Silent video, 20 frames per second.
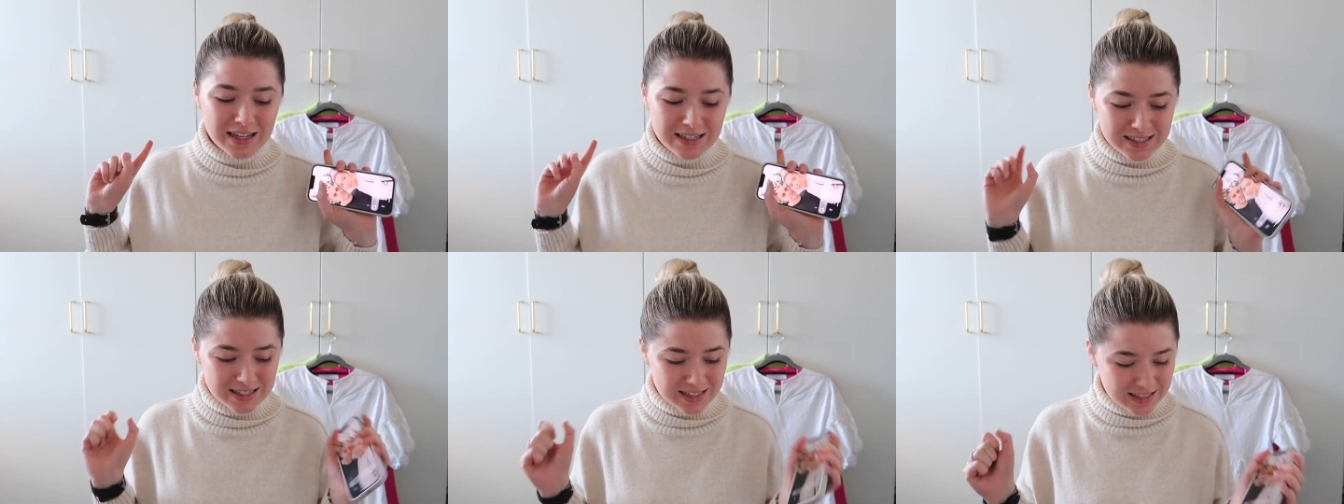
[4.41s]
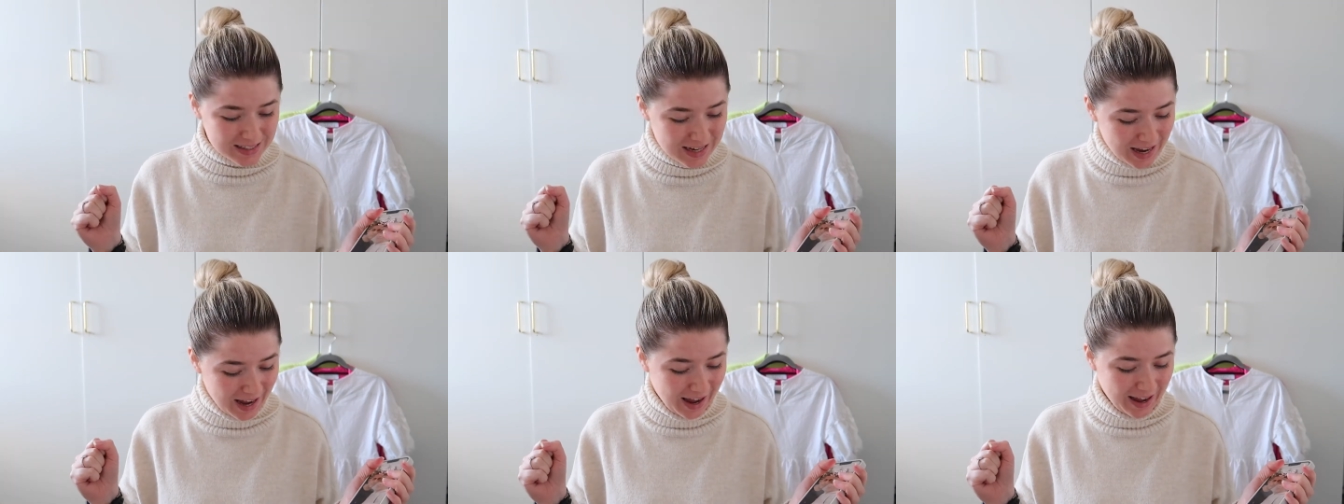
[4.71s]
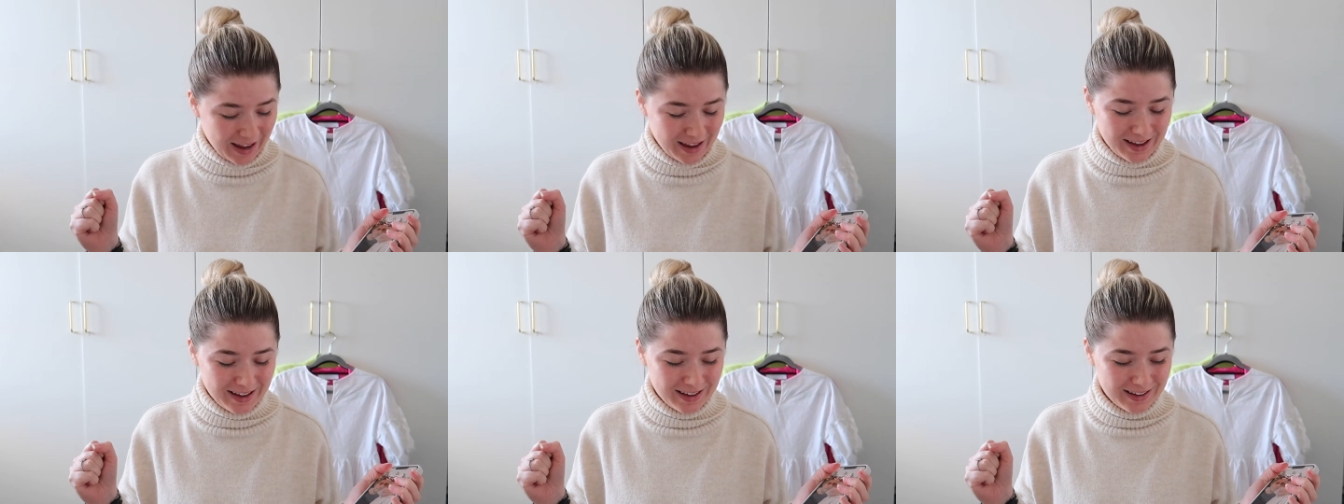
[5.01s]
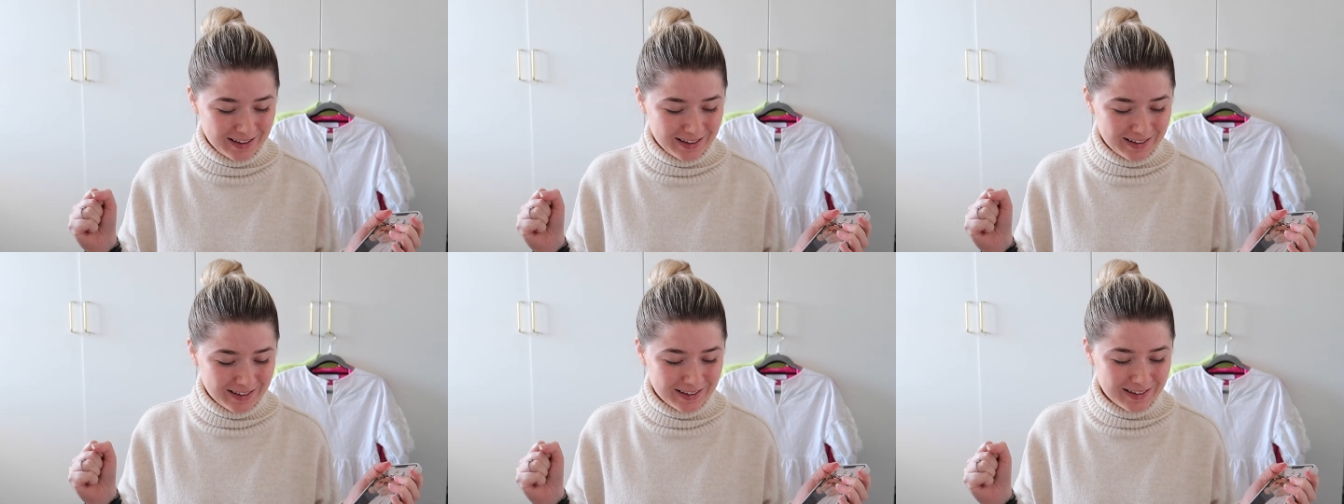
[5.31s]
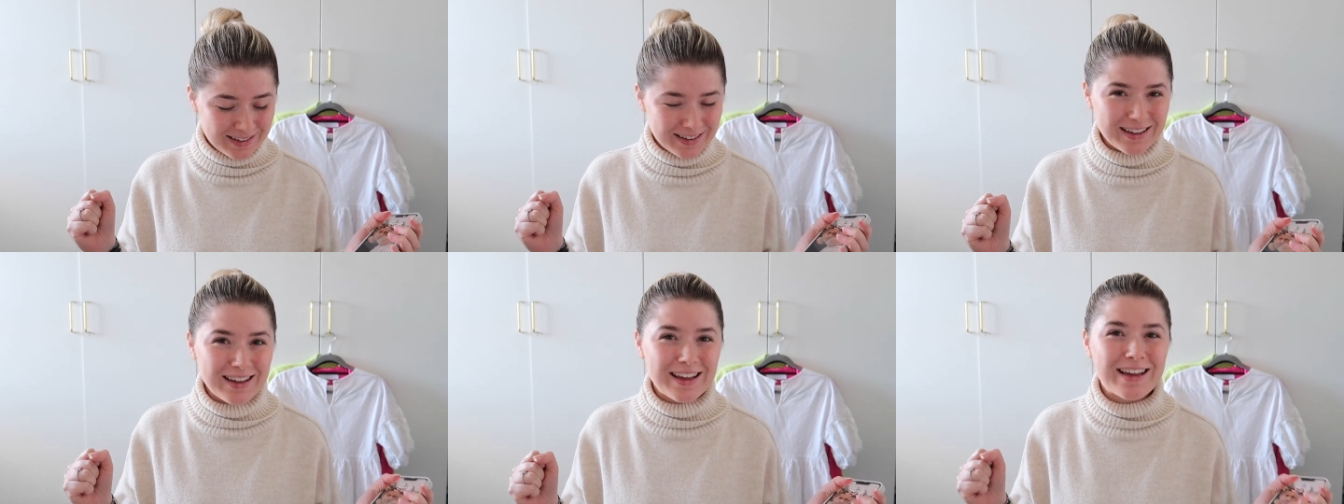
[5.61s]
Today
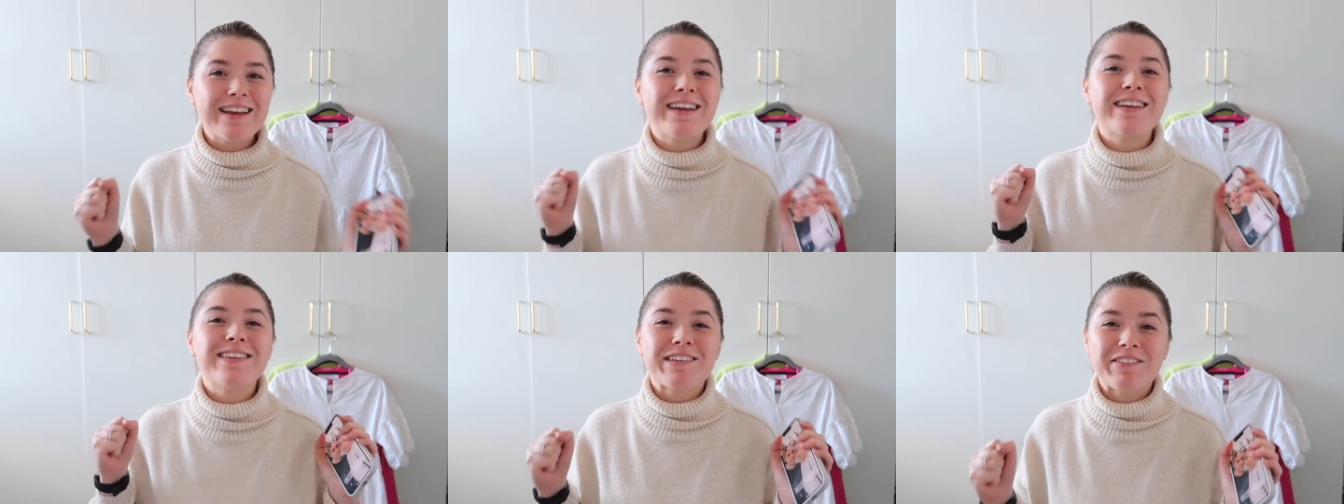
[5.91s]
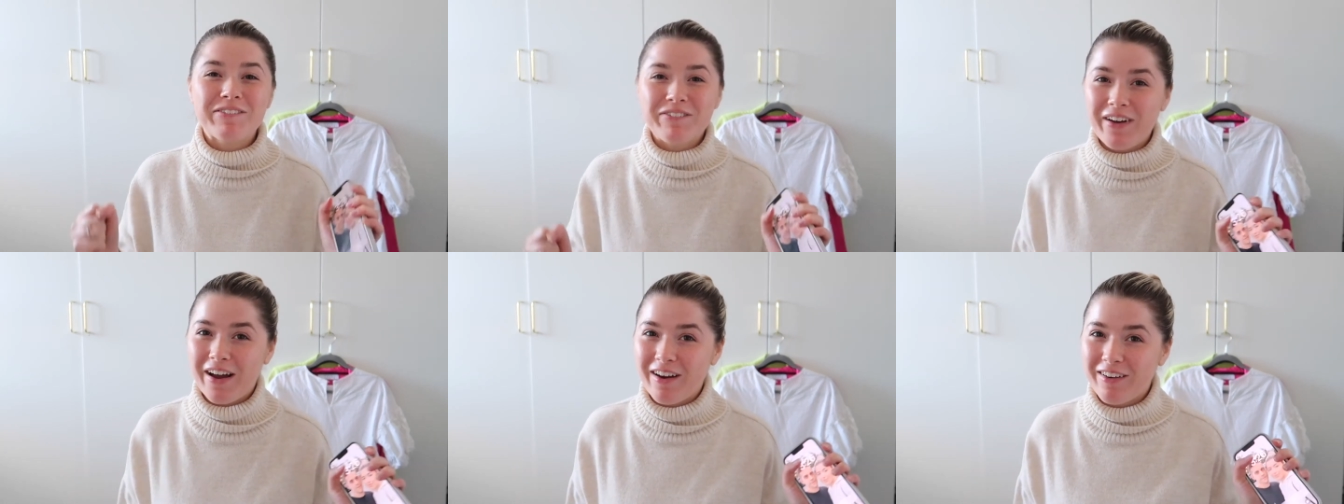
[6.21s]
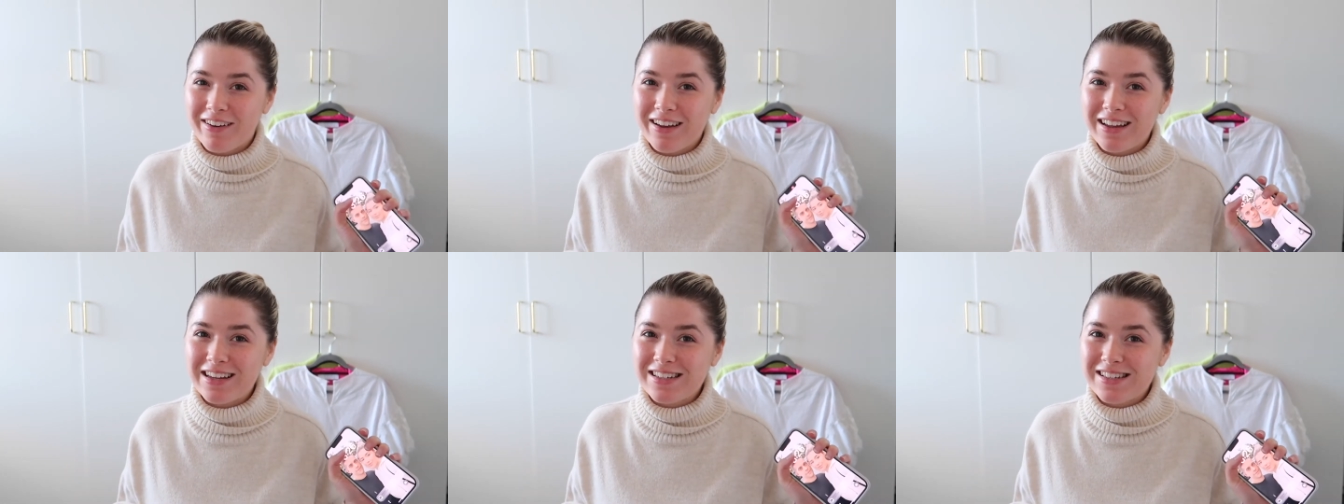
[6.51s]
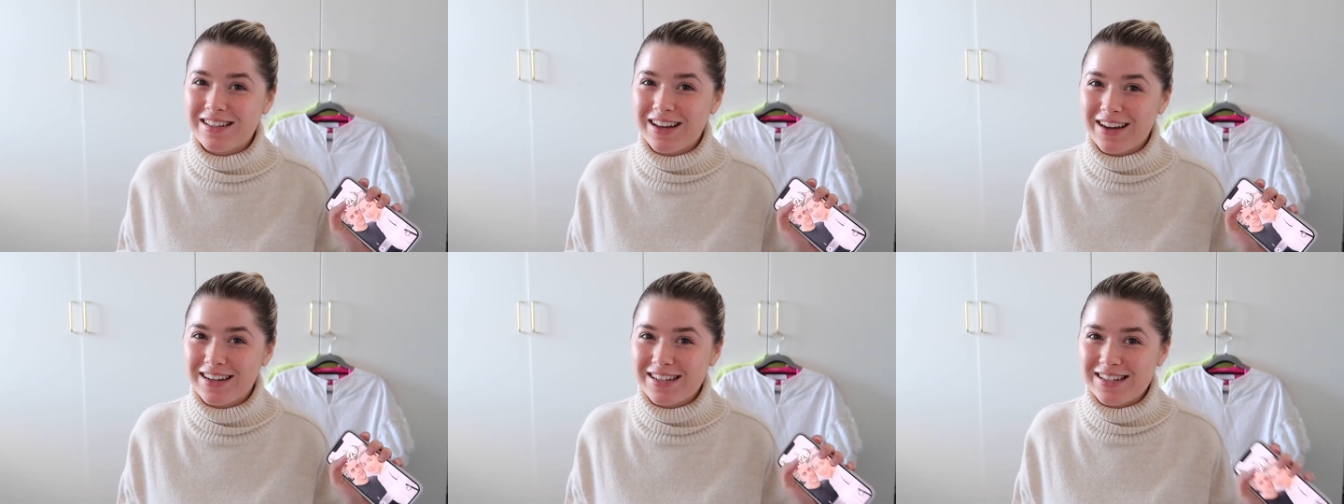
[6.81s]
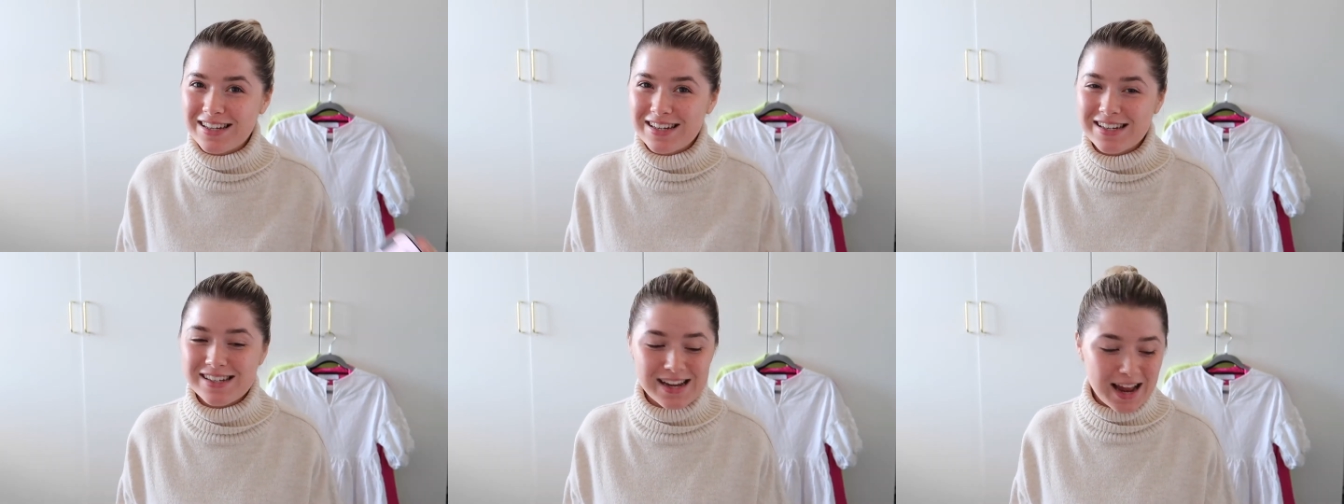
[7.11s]
is a very
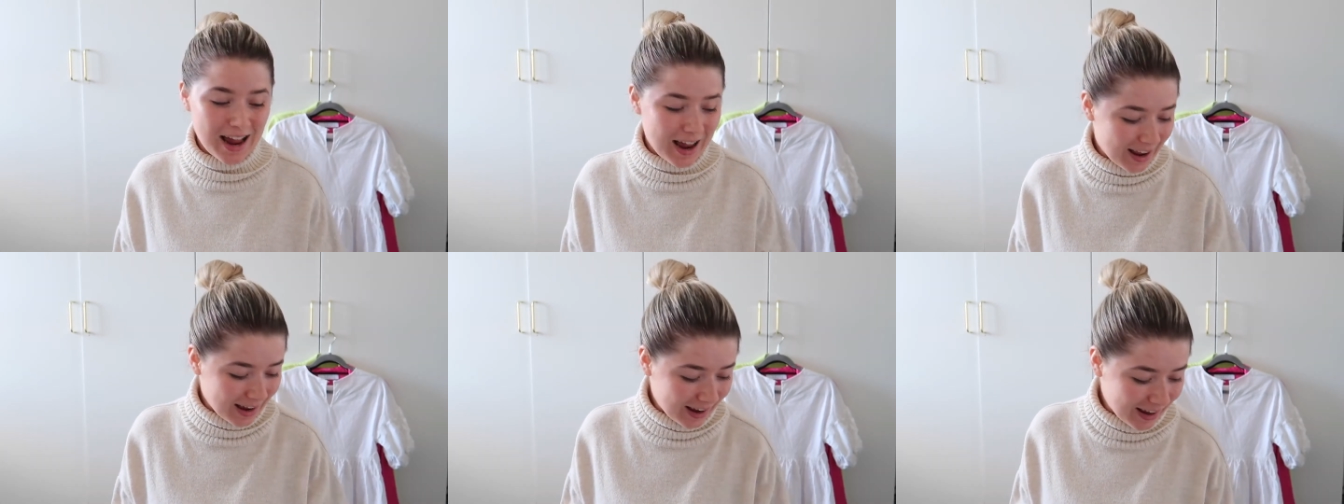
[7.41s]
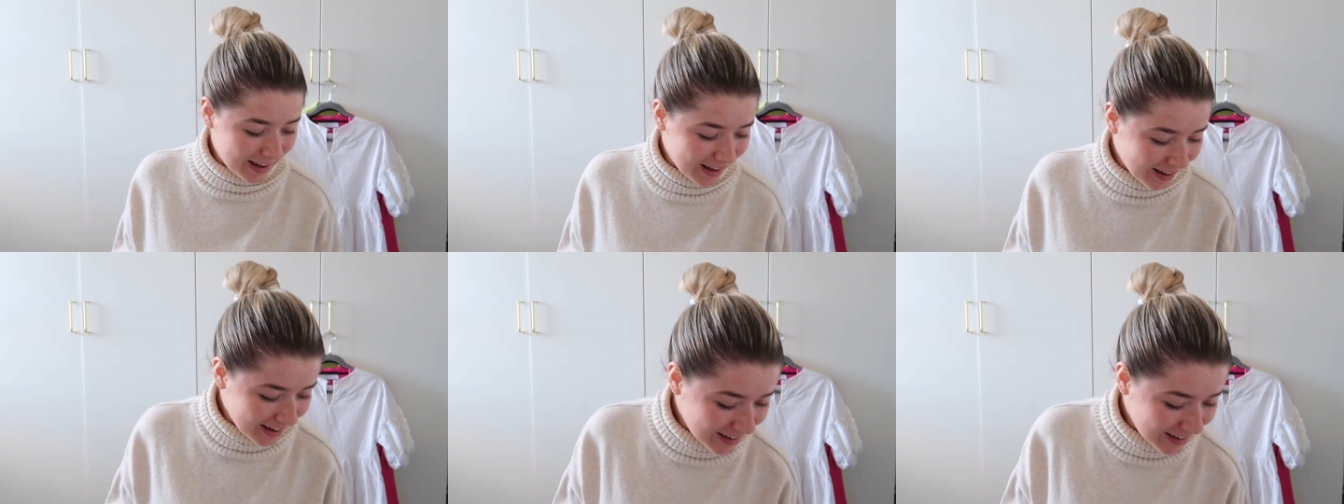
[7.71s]
exciting day.